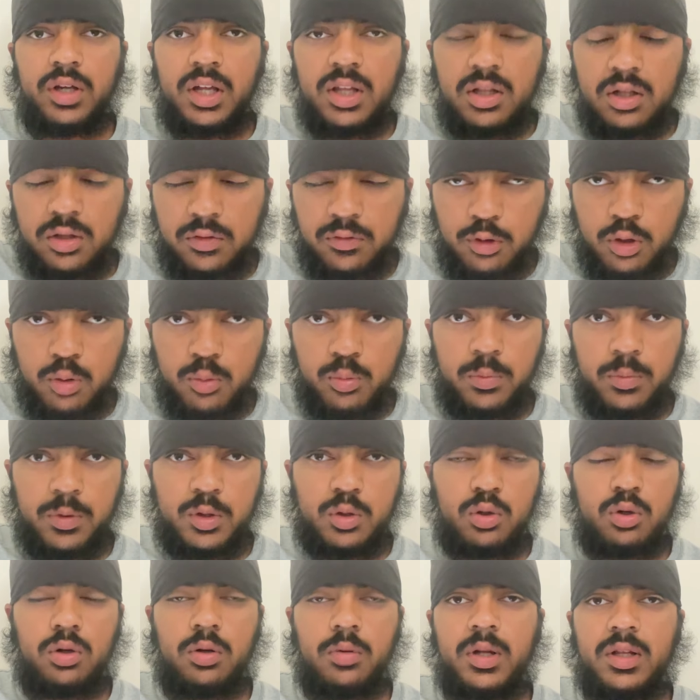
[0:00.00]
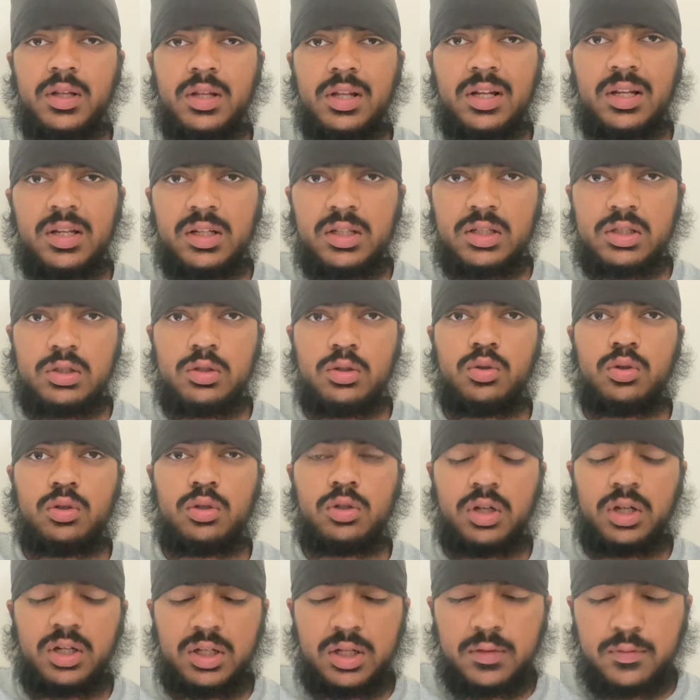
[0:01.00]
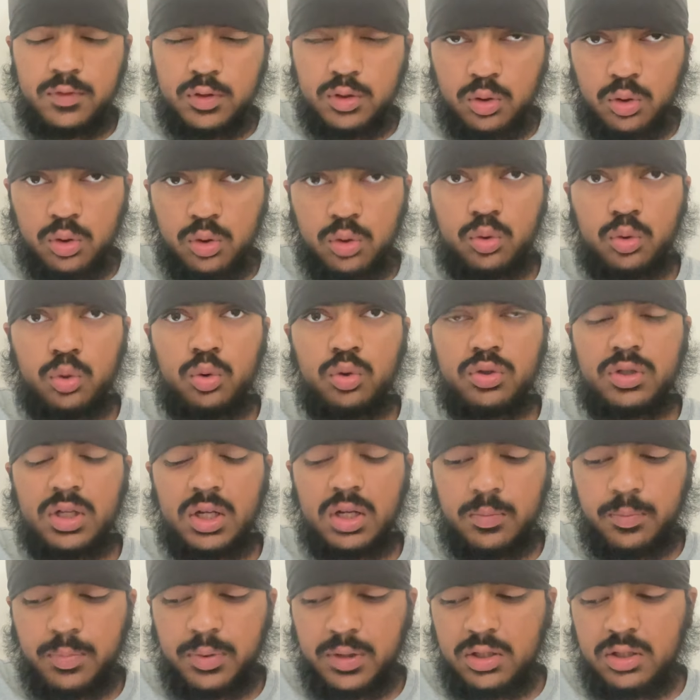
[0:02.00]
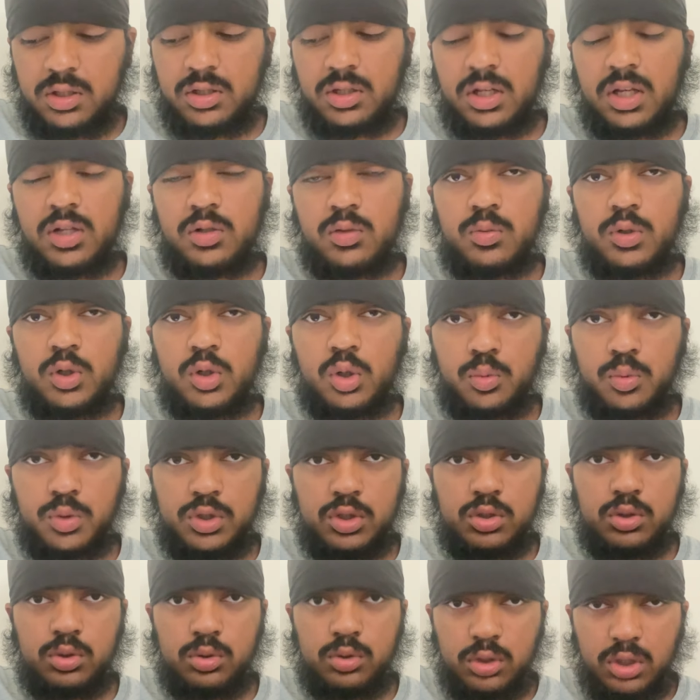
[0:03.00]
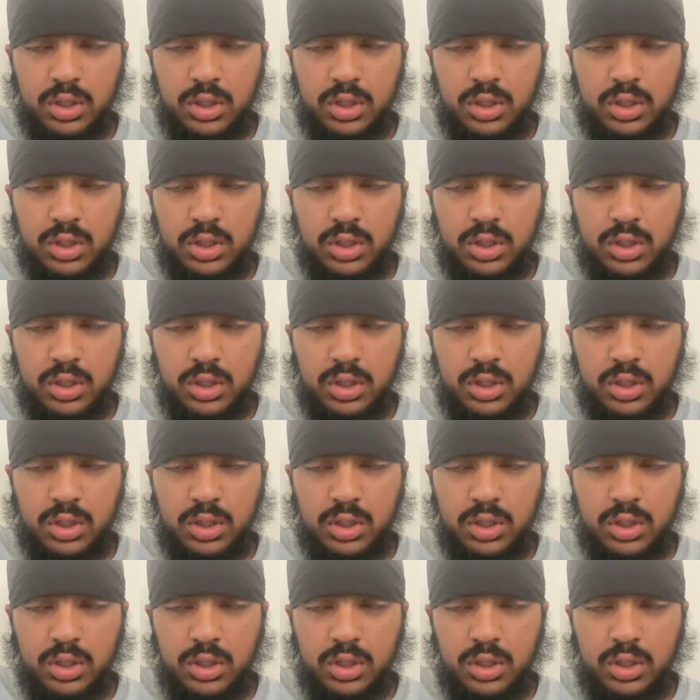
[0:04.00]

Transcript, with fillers: In this video, we'll be talking about the latest news and that, giving you the thoughts and opinion as we always do.